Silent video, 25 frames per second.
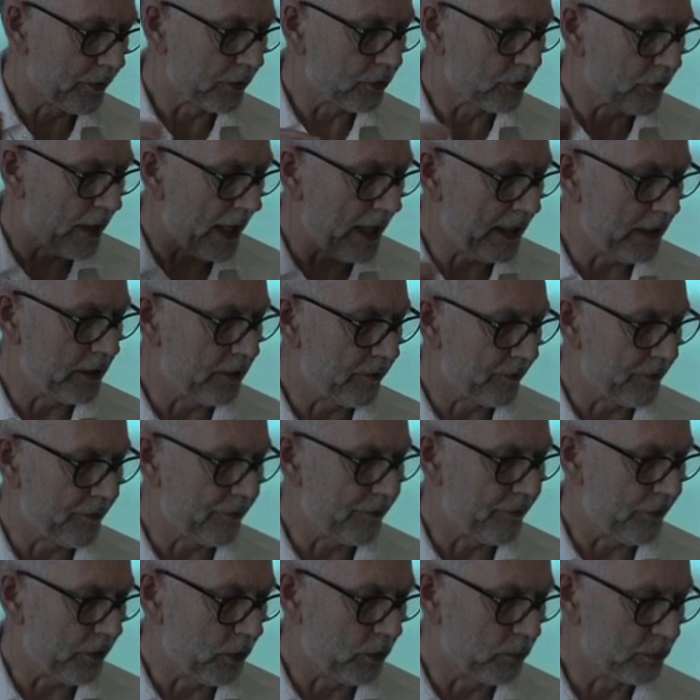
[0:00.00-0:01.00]
the grain of the
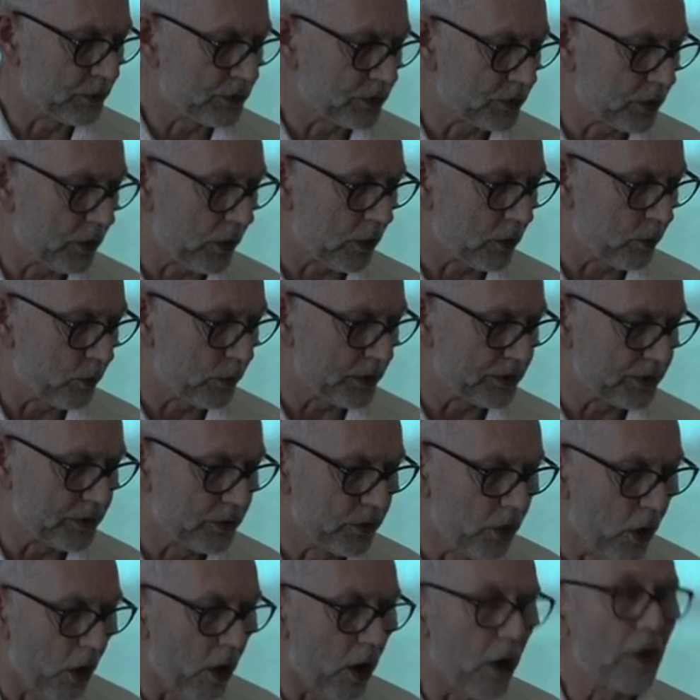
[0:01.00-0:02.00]
film stock was
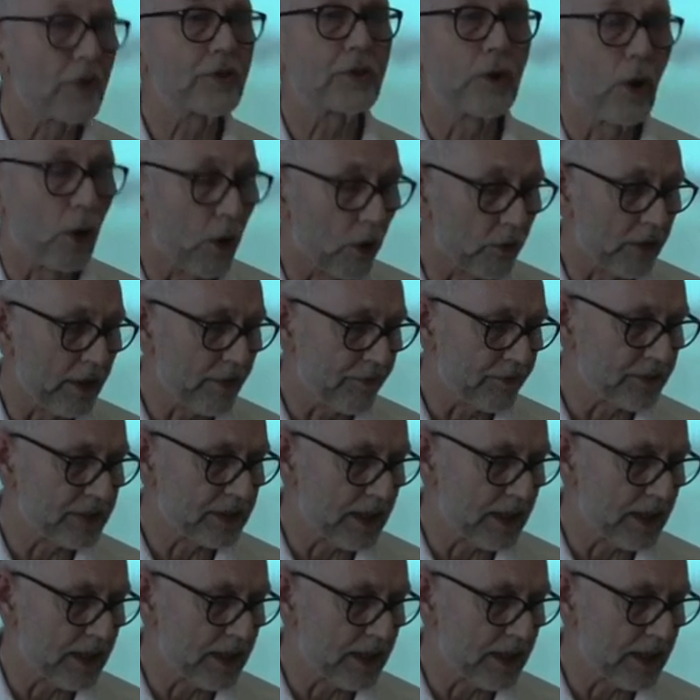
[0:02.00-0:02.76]
not, or if